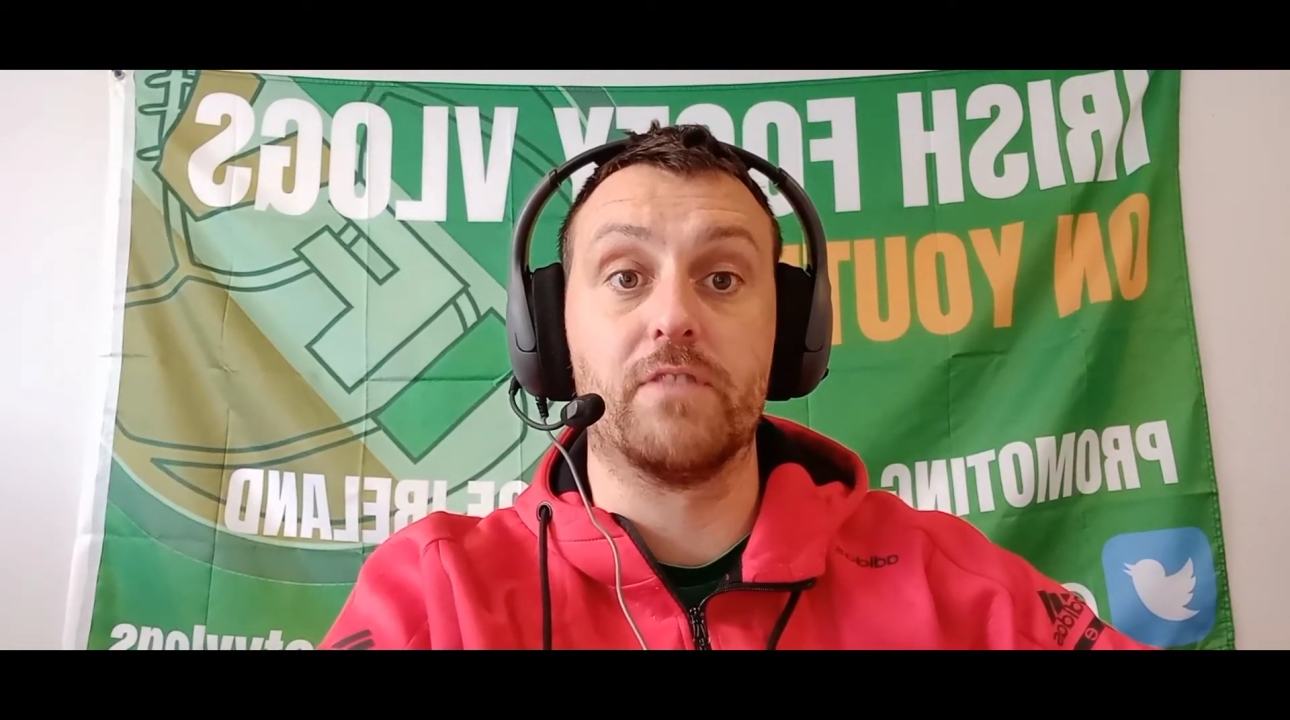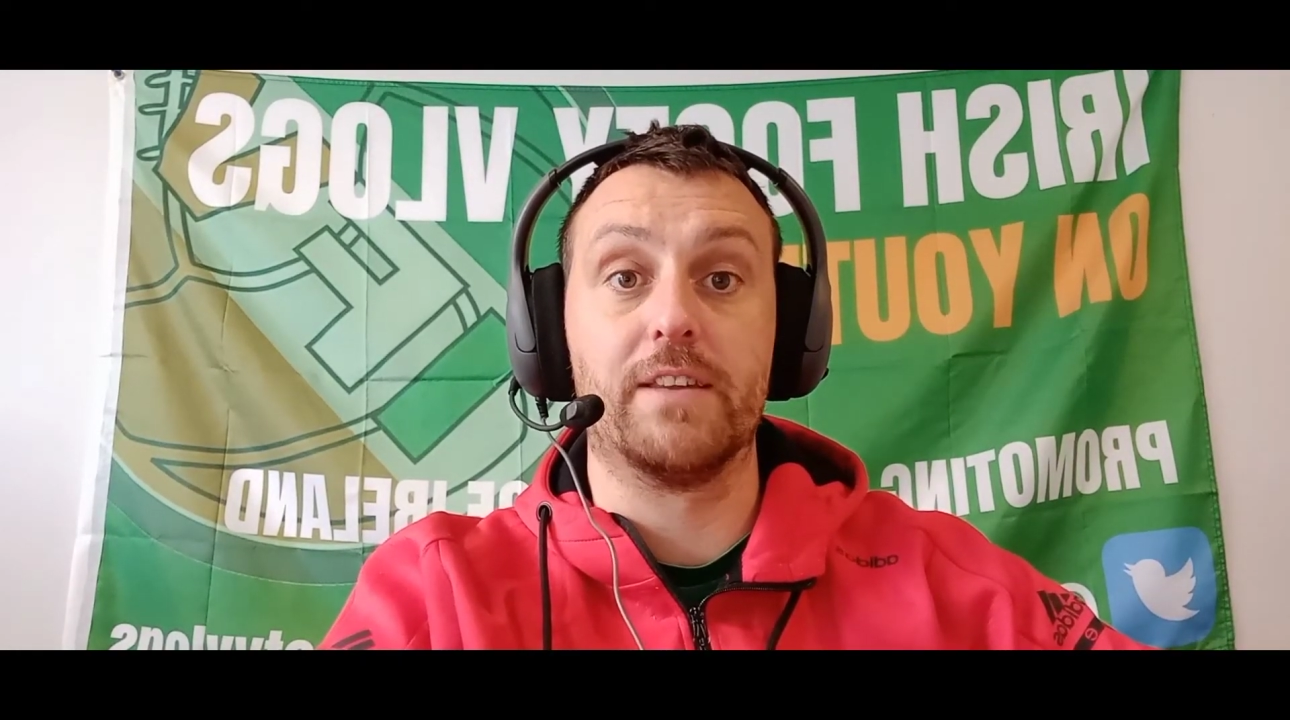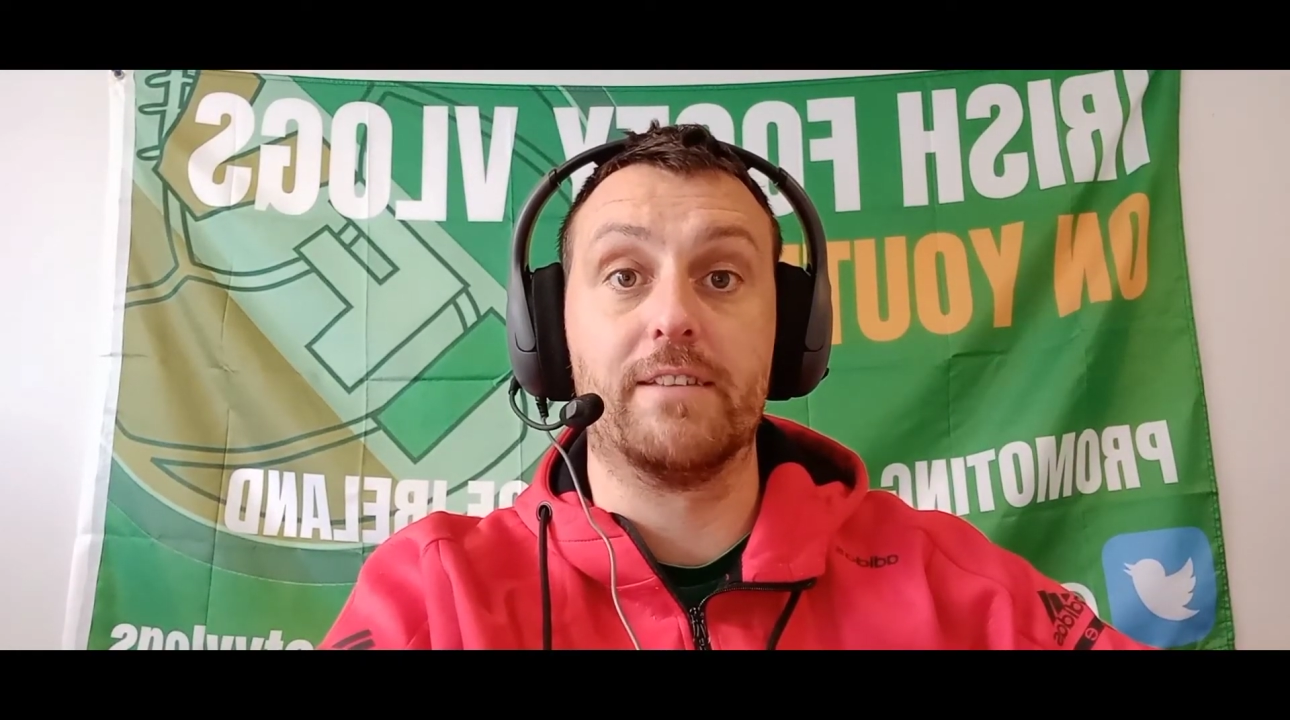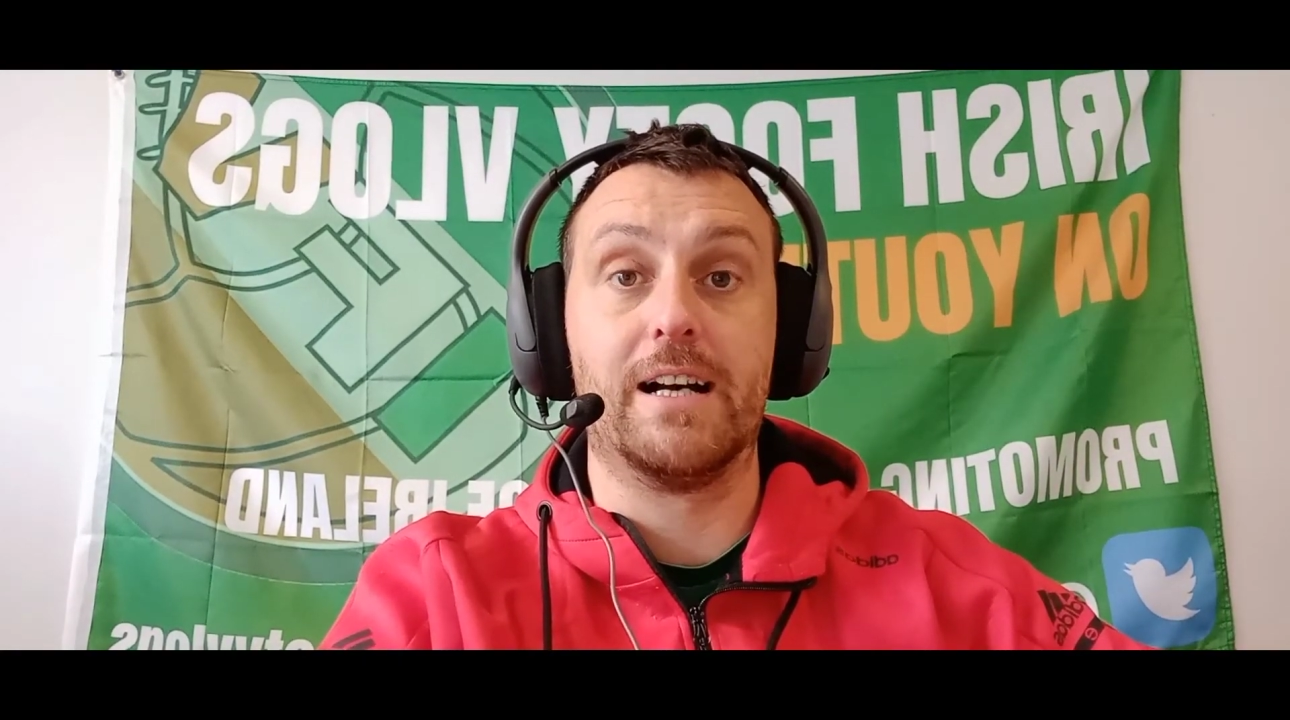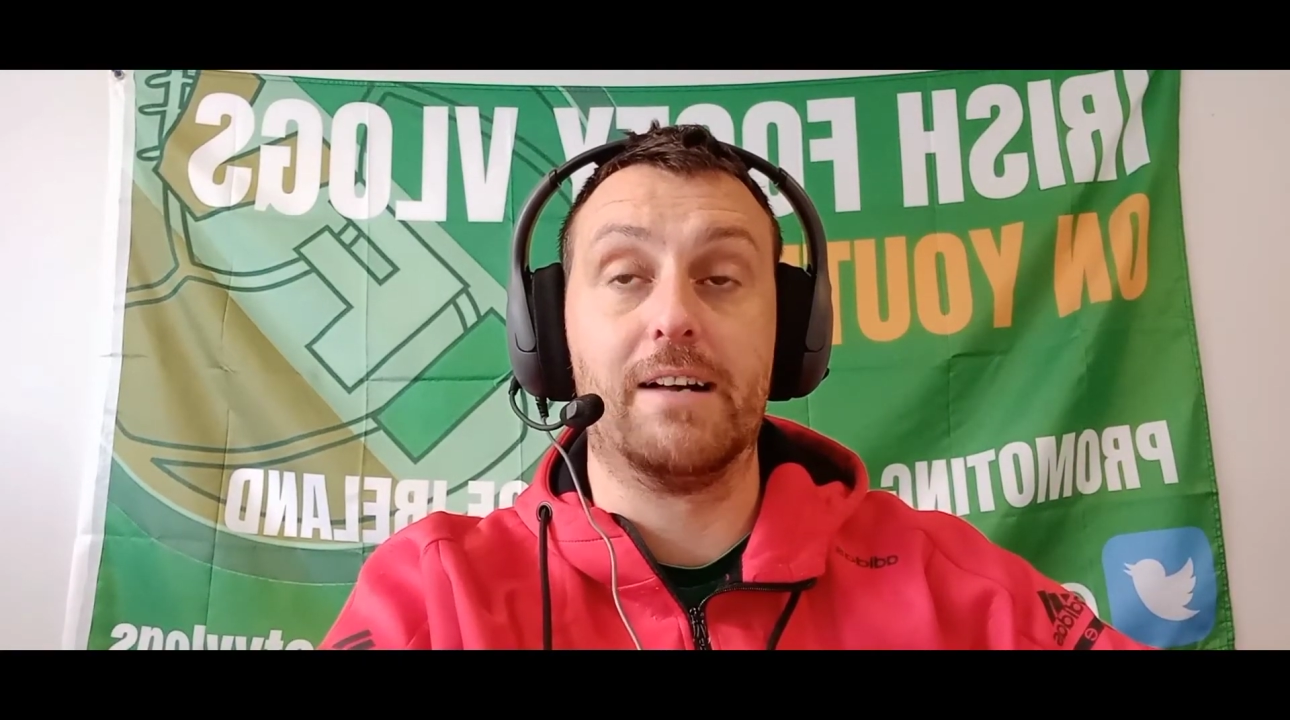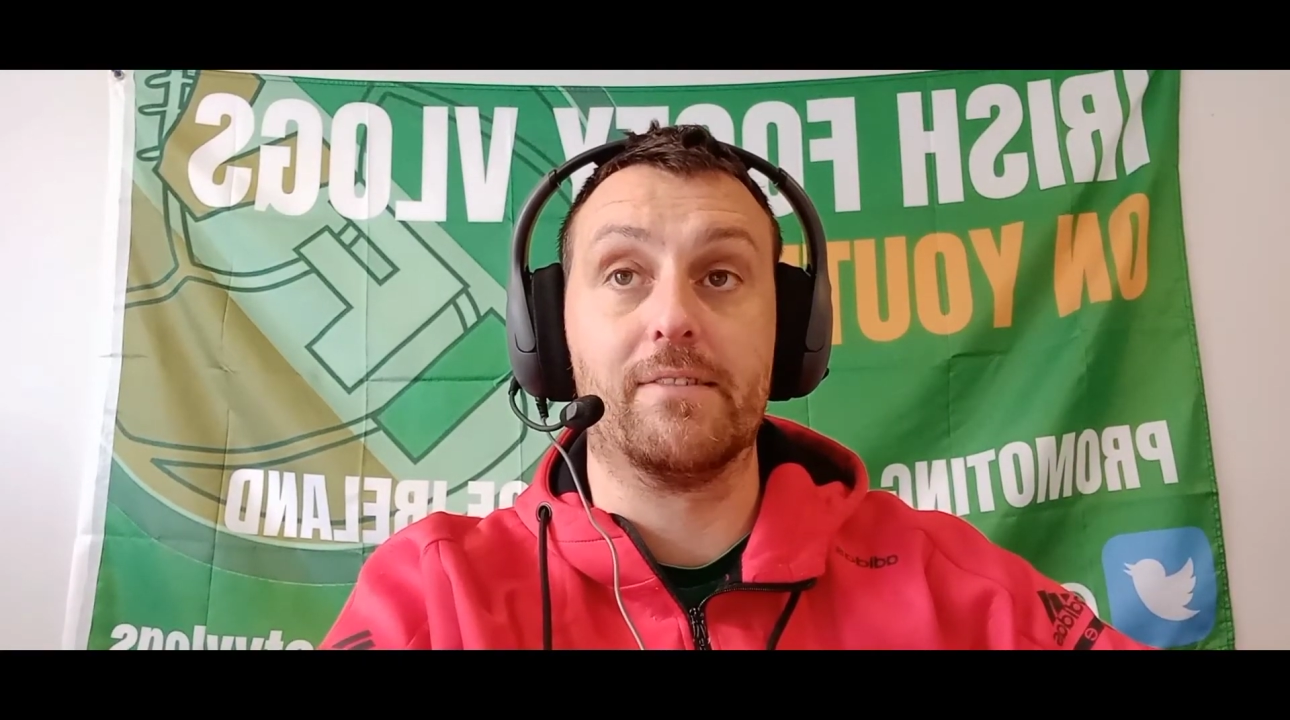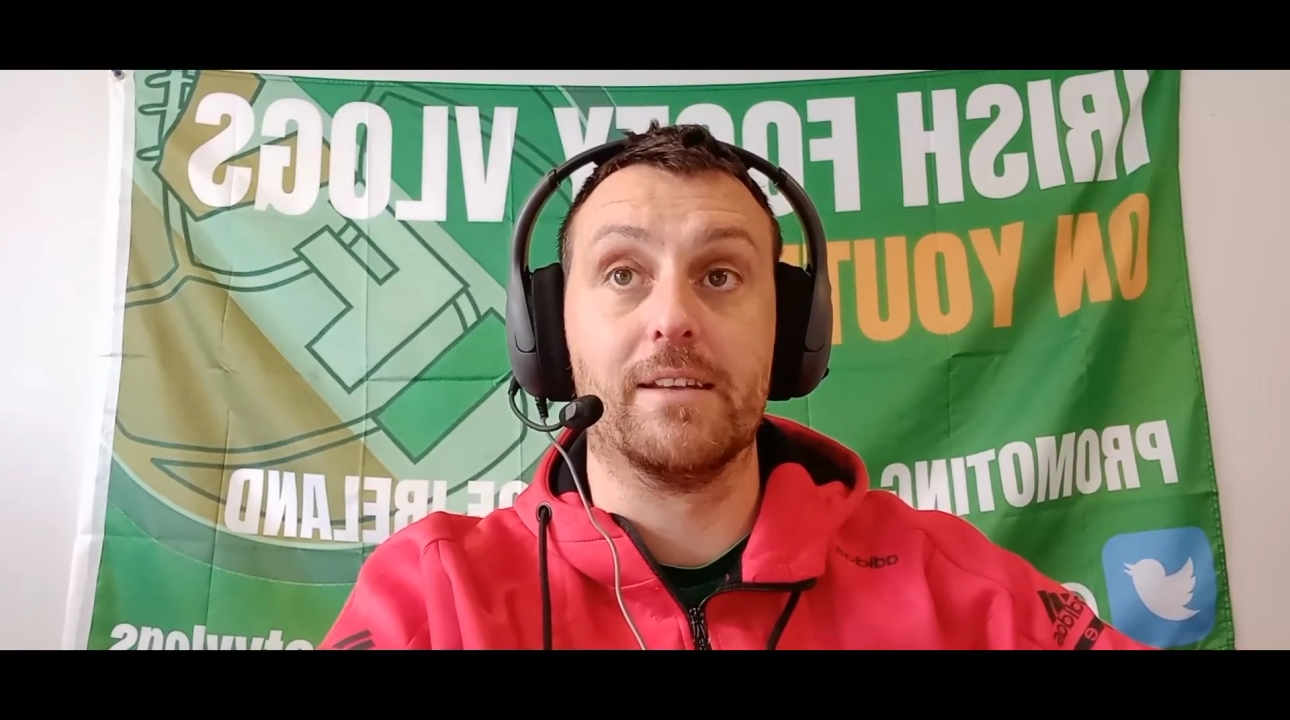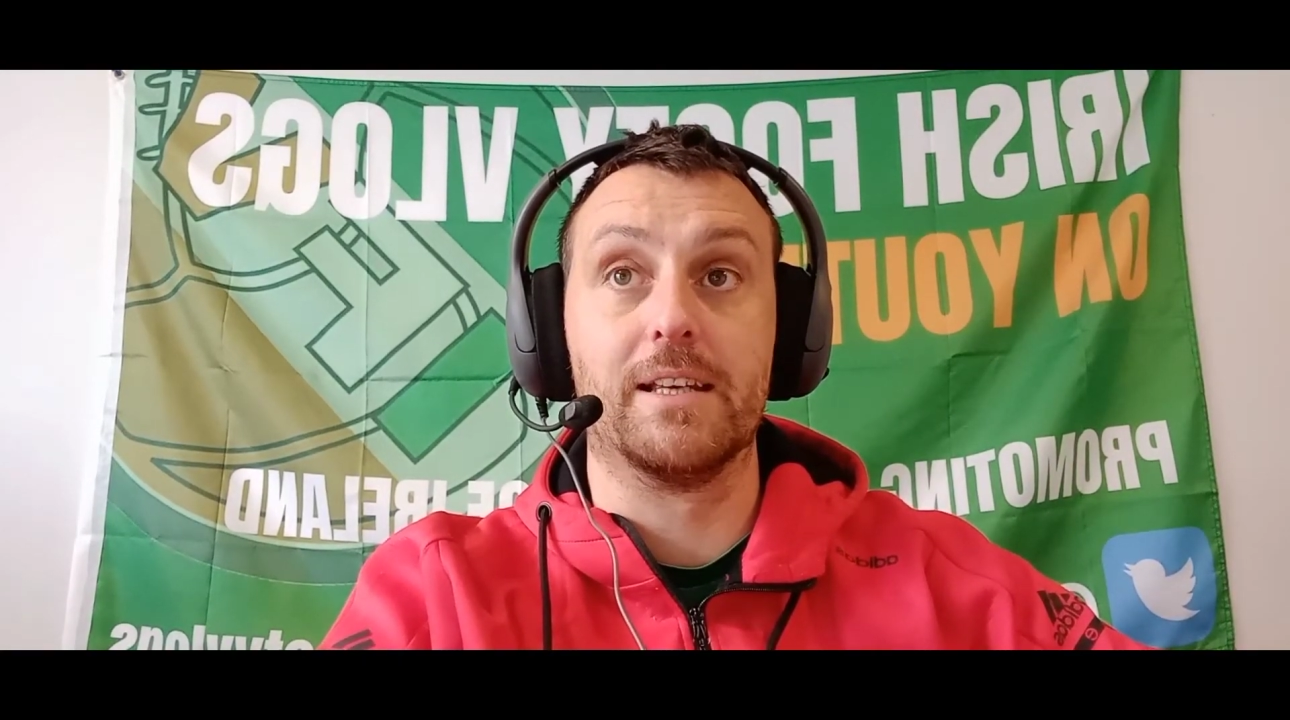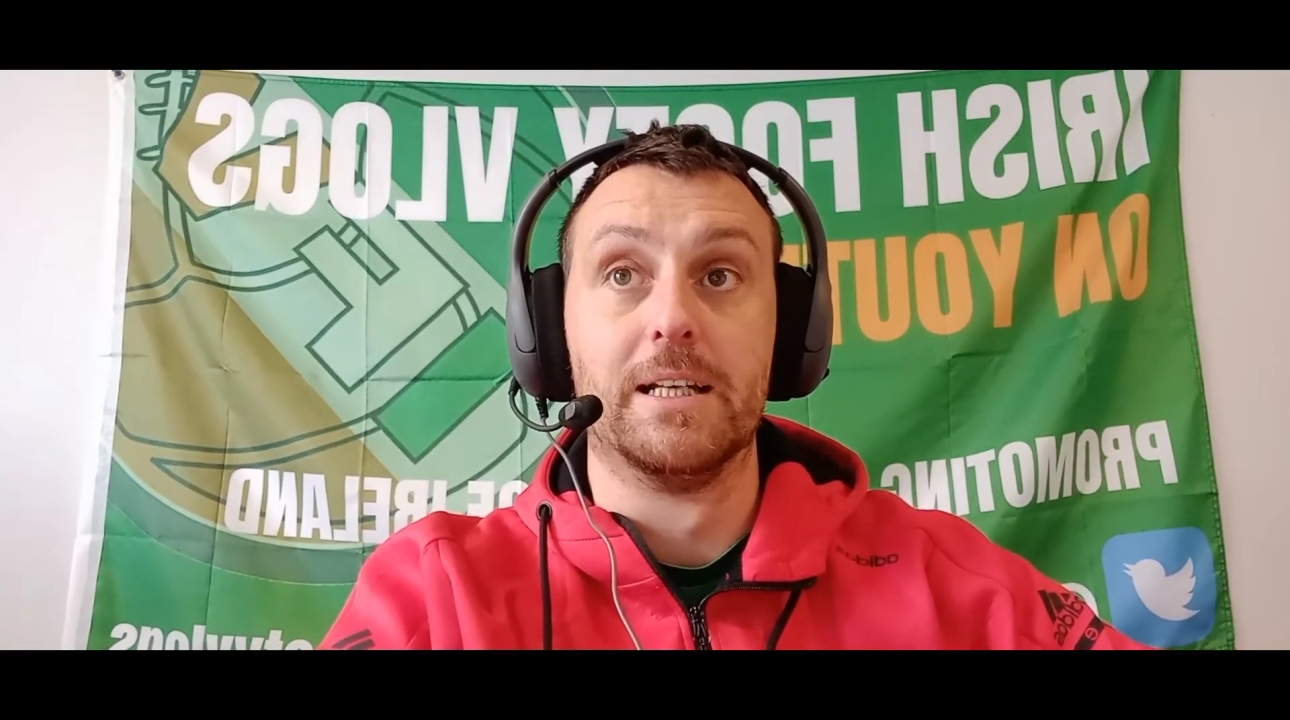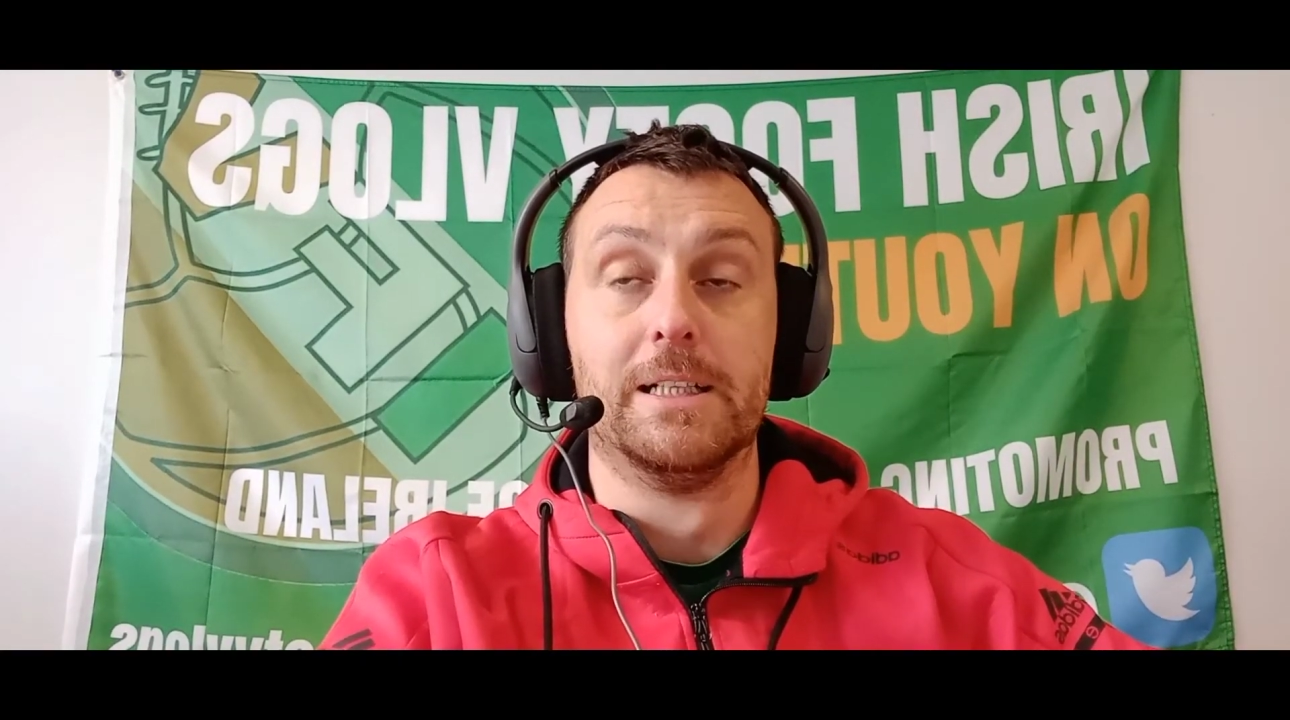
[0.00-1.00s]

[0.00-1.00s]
fantastic.